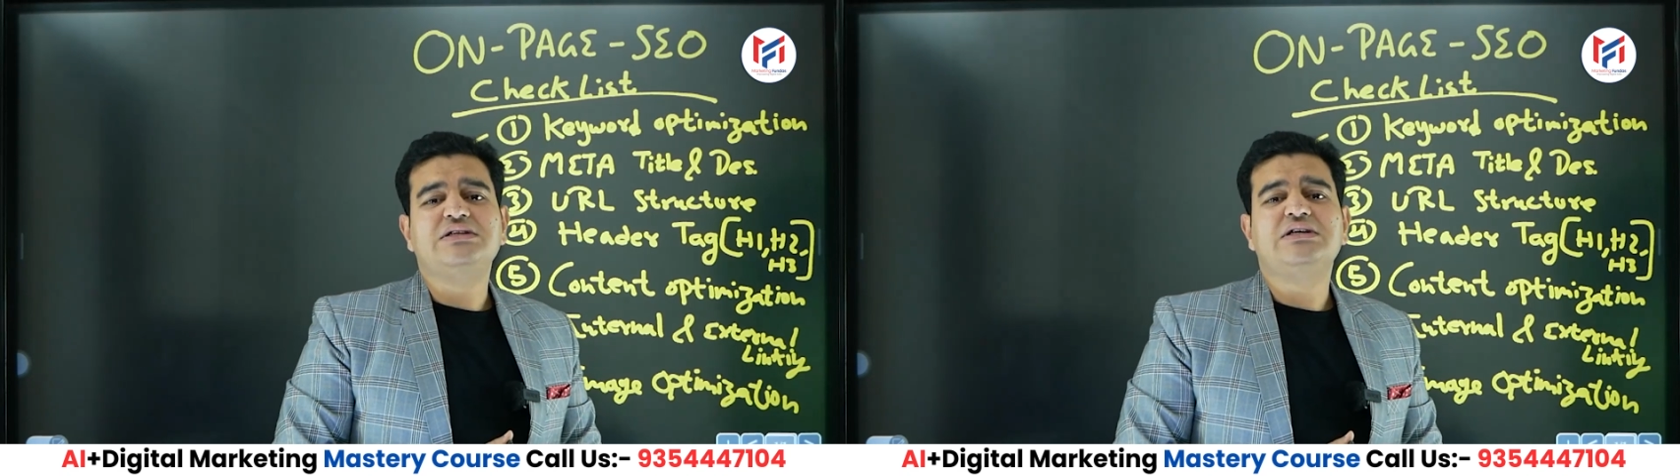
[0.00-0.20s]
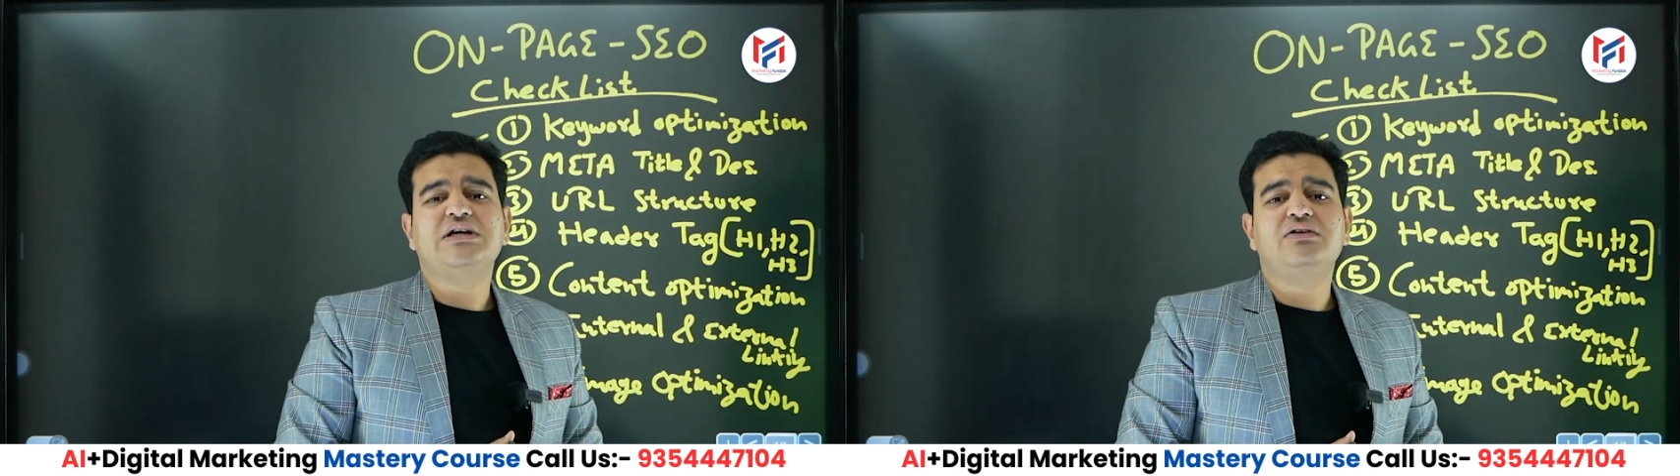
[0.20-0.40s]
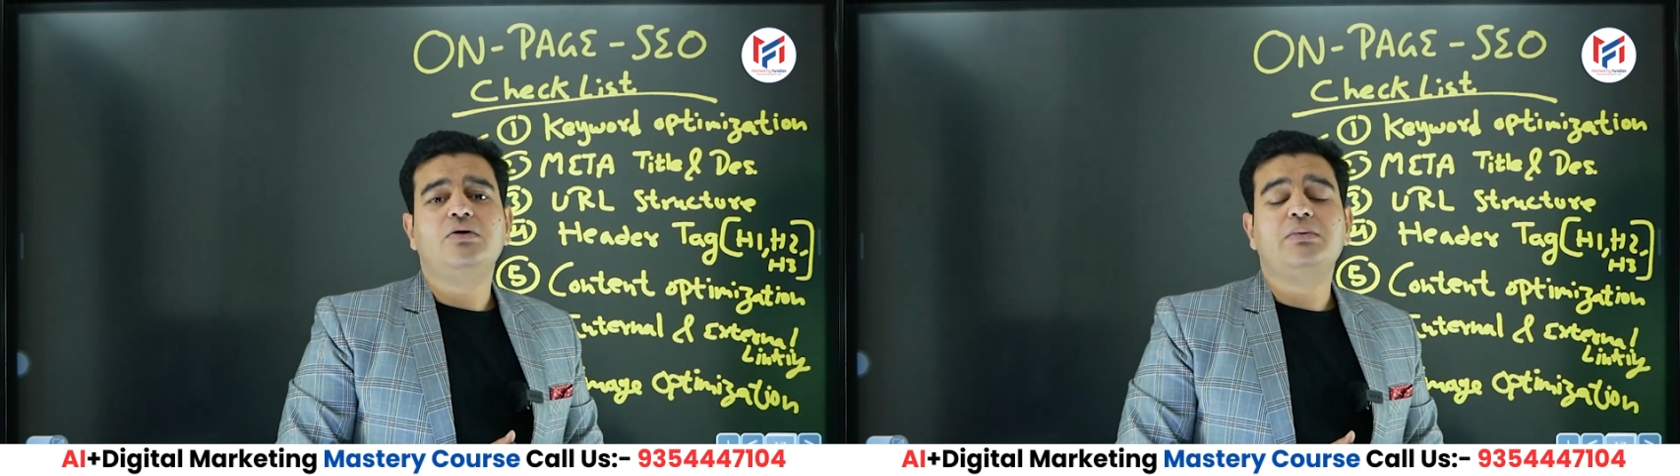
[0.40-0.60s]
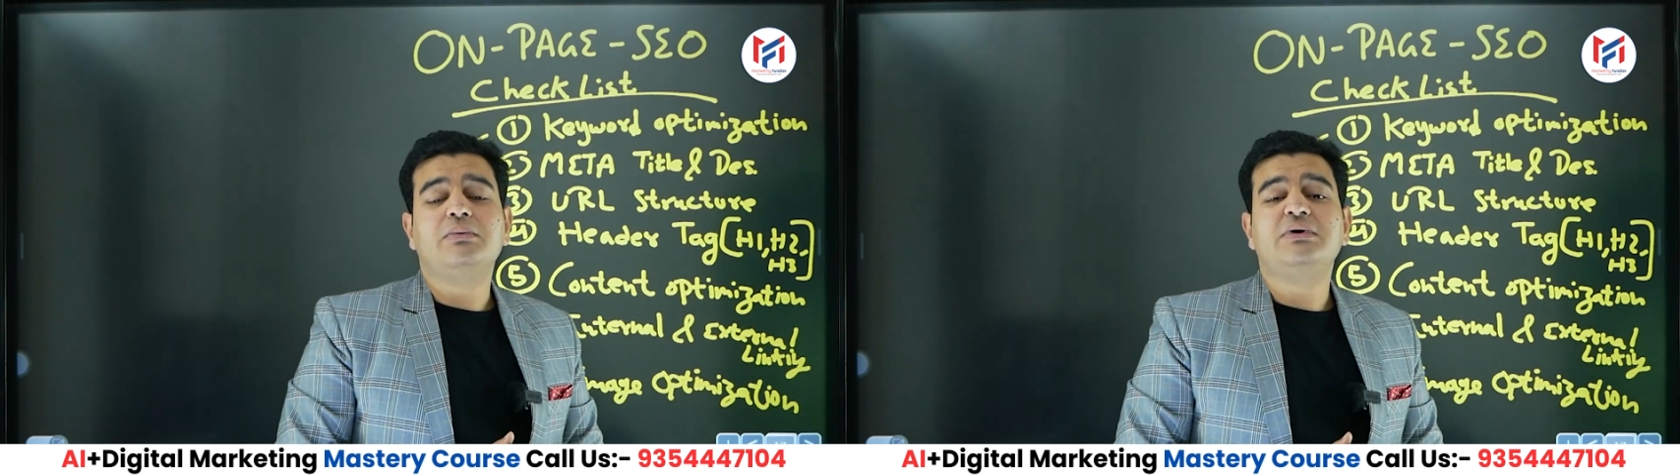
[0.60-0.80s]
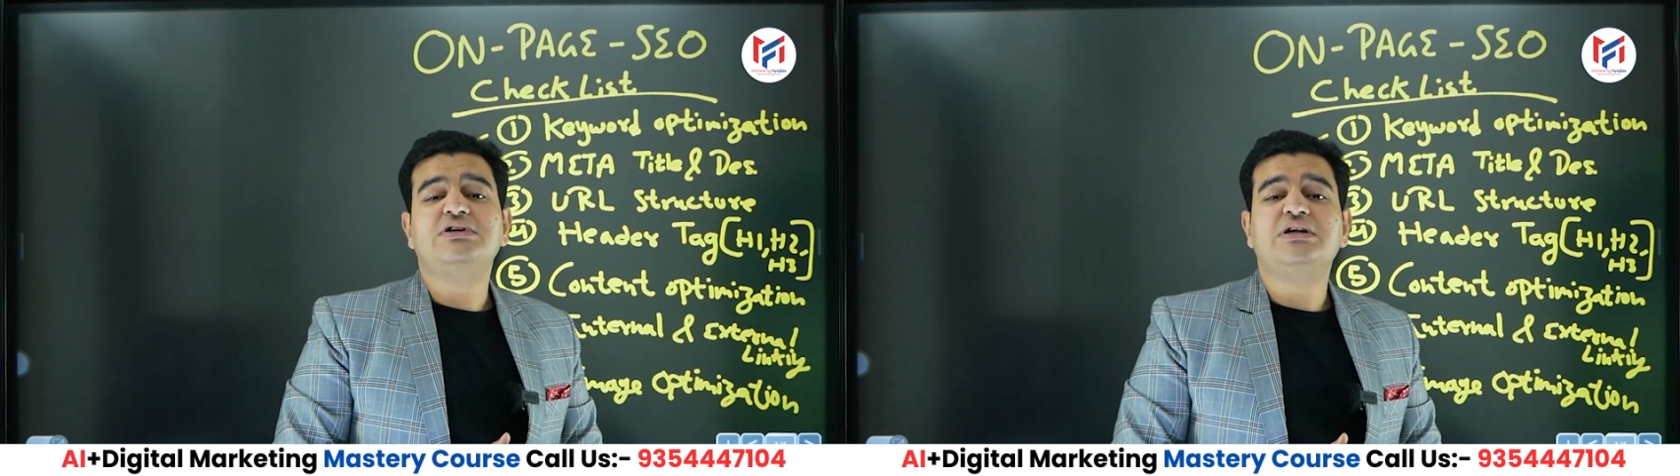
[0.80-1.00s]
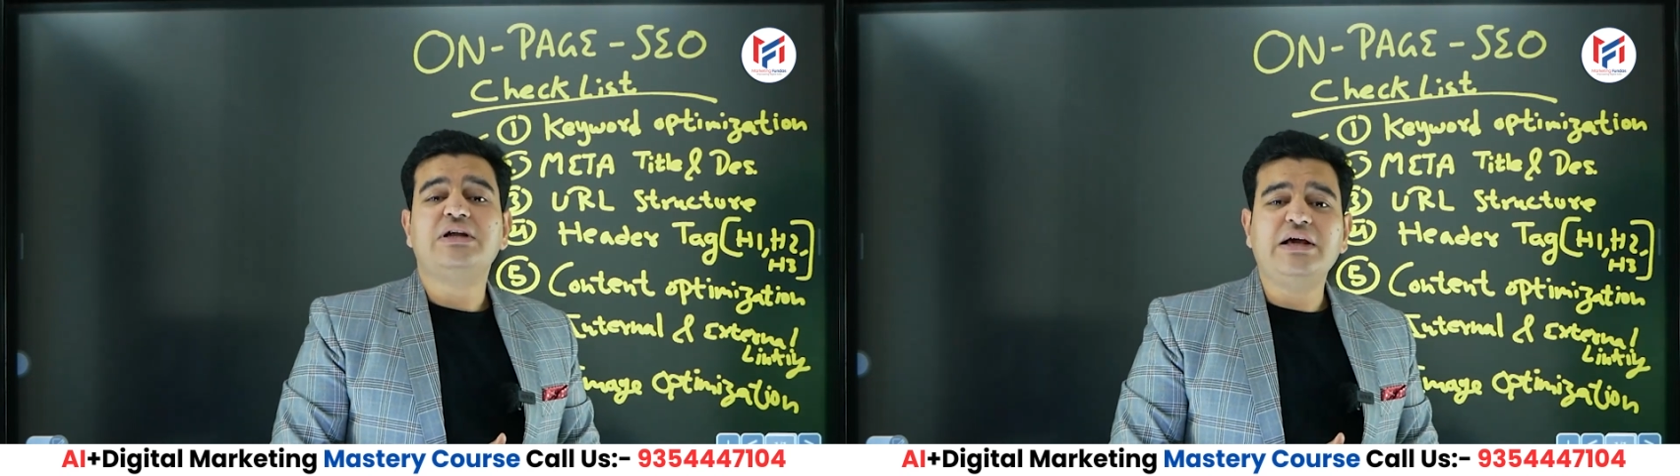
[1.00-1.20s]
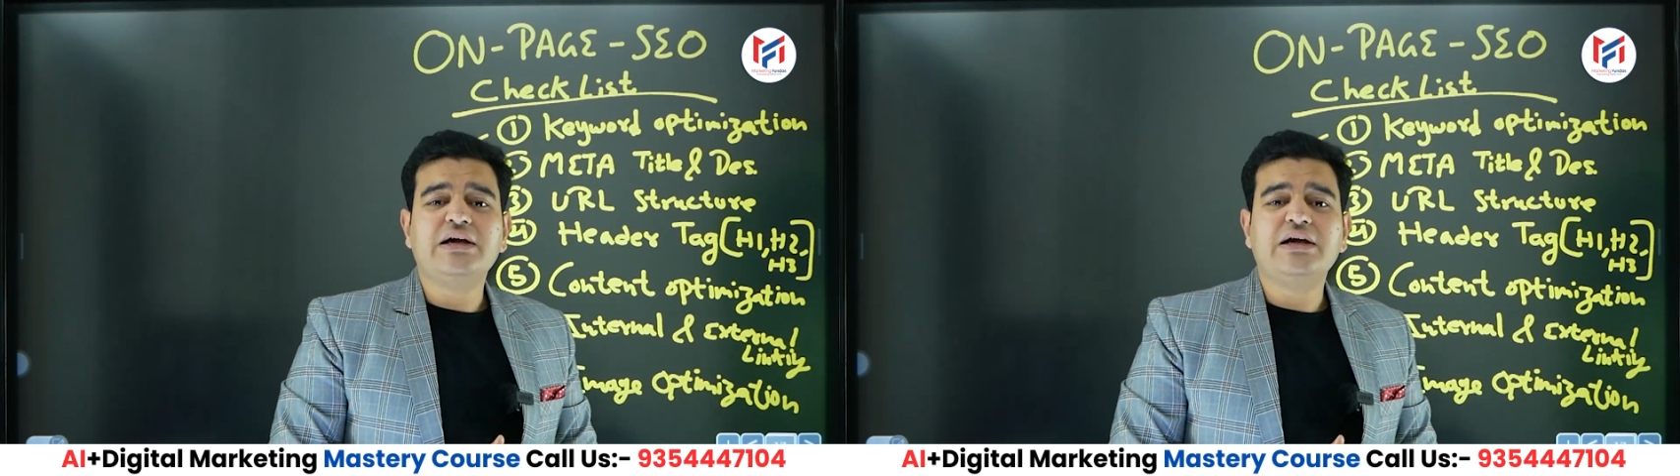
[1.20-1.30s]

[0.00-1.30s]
keyword research or keyword